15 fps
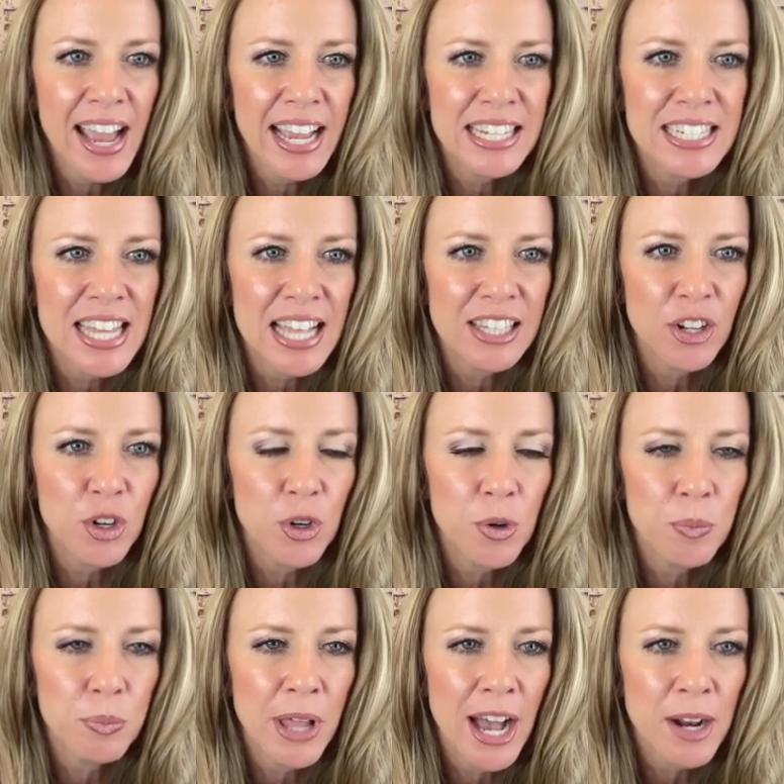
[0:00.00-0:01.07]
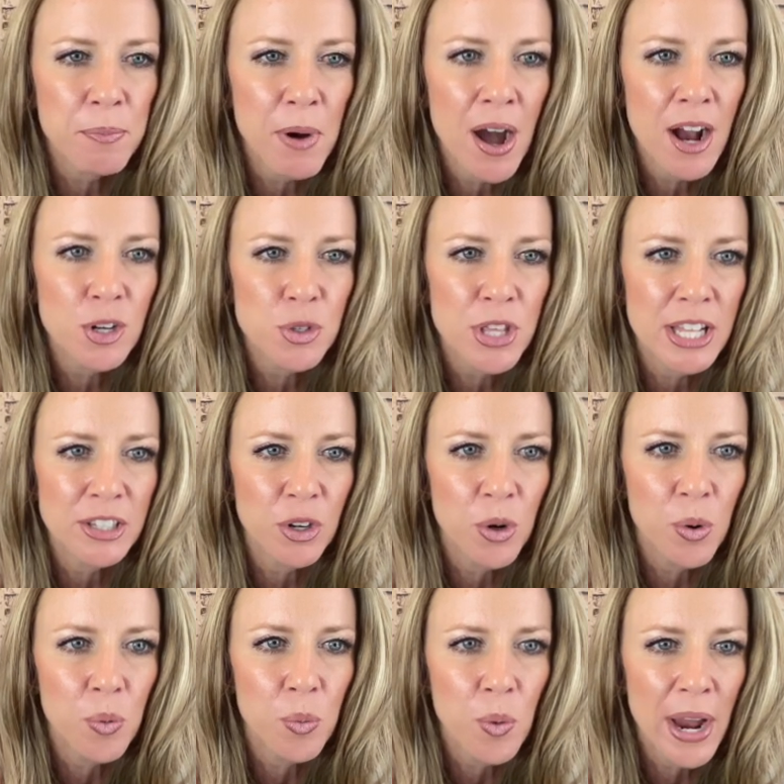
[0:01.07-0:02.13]
It's that little black box, that
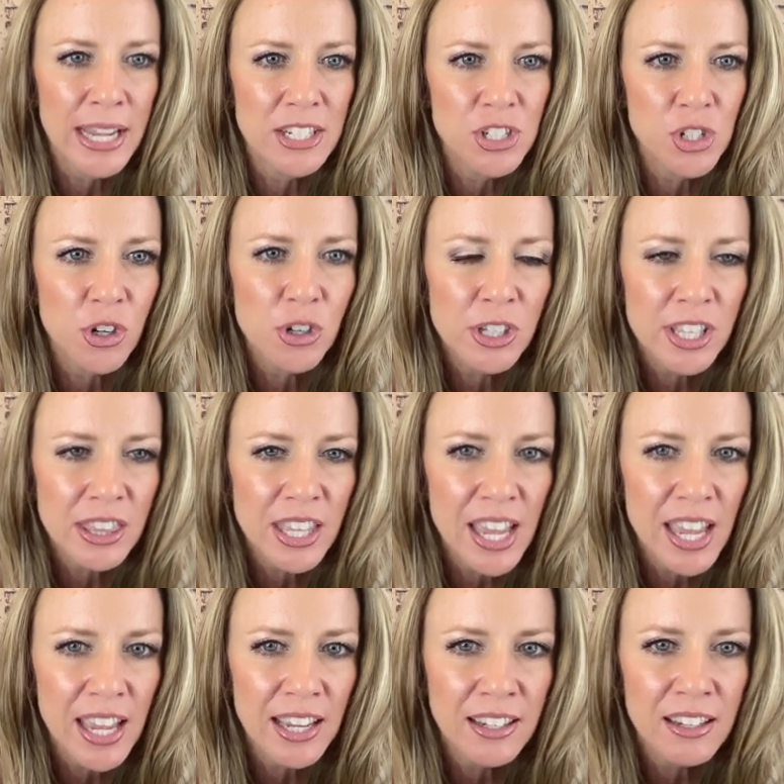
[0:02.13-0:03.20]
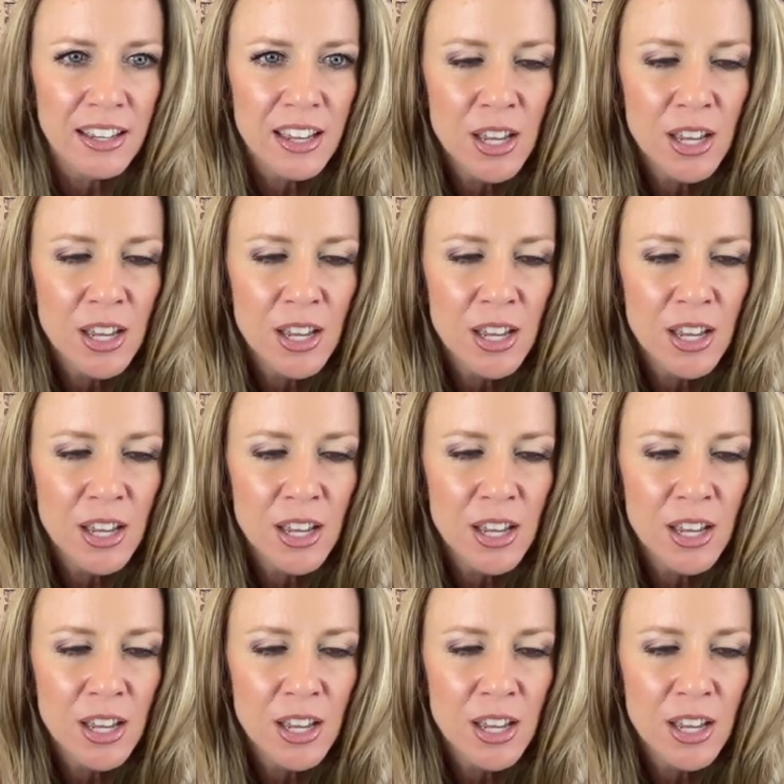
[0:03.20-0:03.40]
little white circly thing.